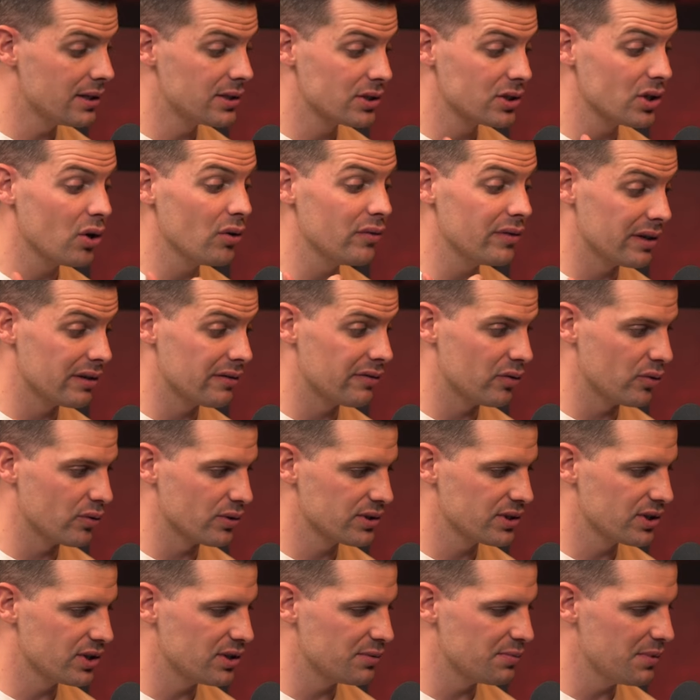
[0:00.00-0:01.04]
But
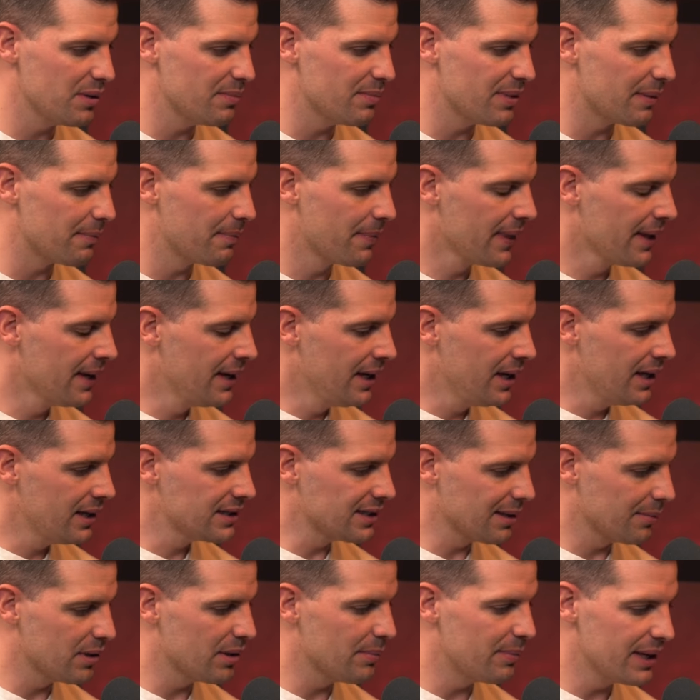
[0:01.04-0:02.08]

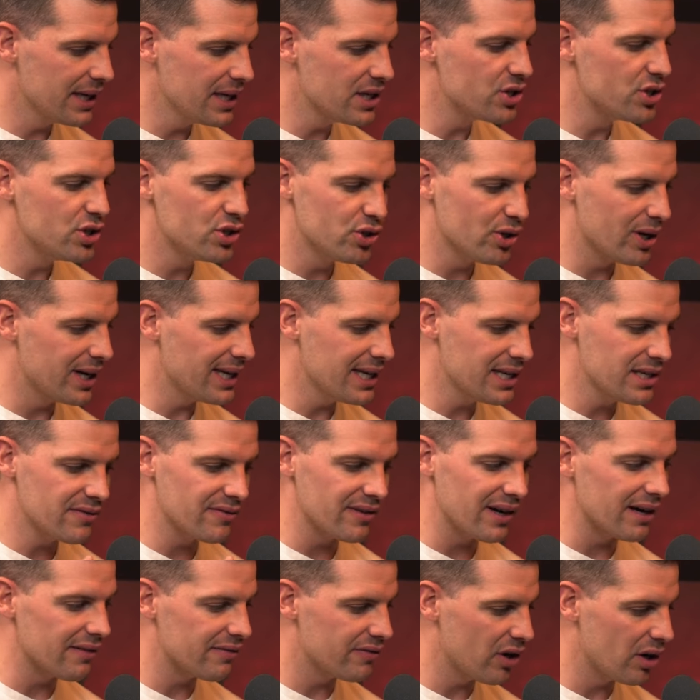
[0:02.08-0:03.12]
some of the big issues you
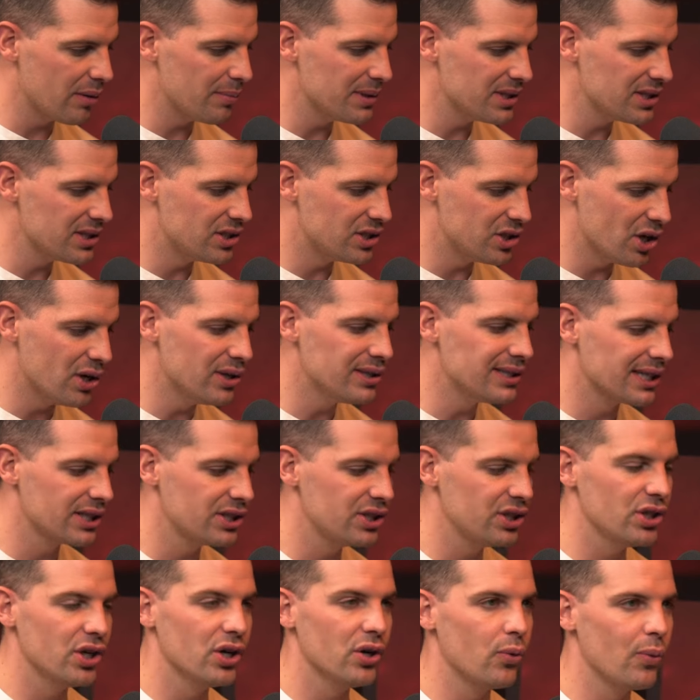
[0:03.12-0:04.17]
identify: farmers don't
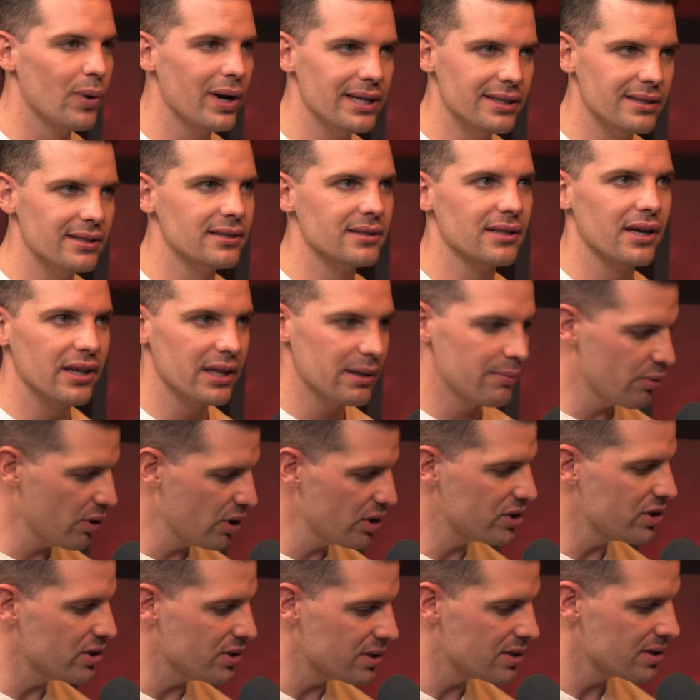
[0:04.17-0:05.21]
actually know where to sell their
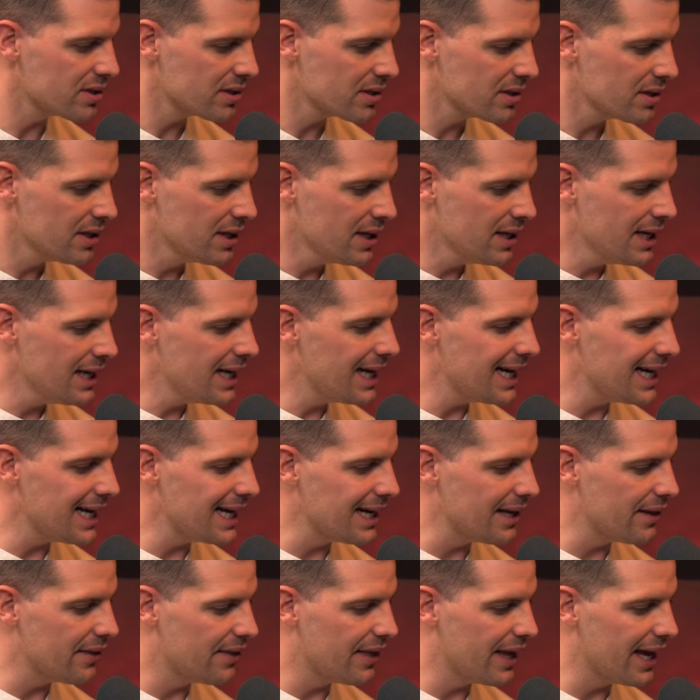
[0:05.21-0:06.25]
produce.
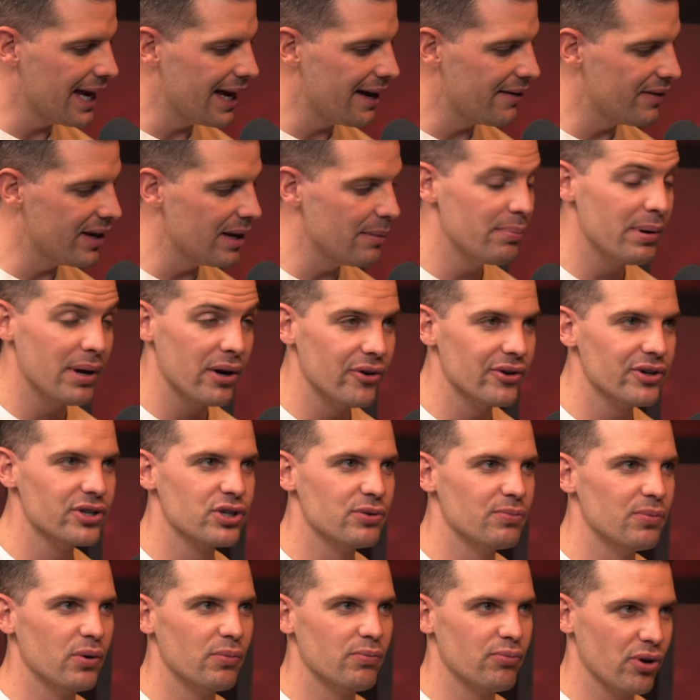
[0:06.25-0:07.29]
They have a
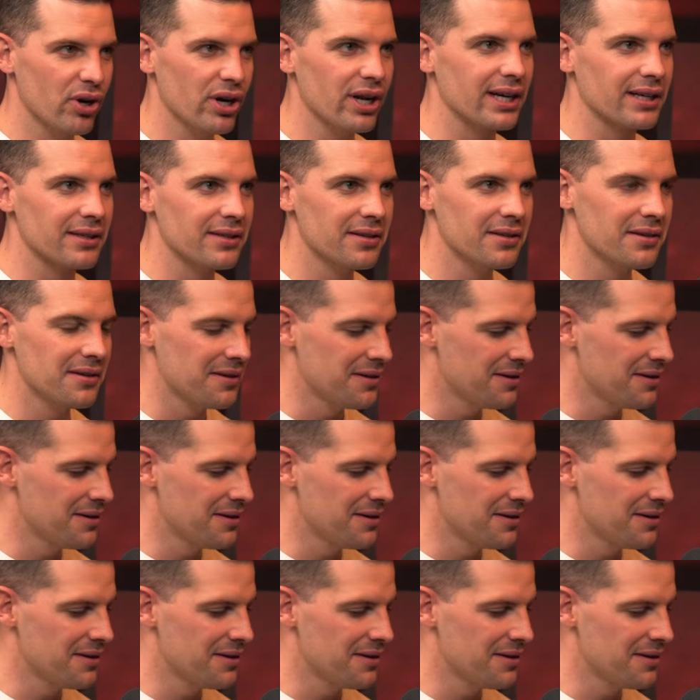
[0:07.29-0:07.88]
perishable product.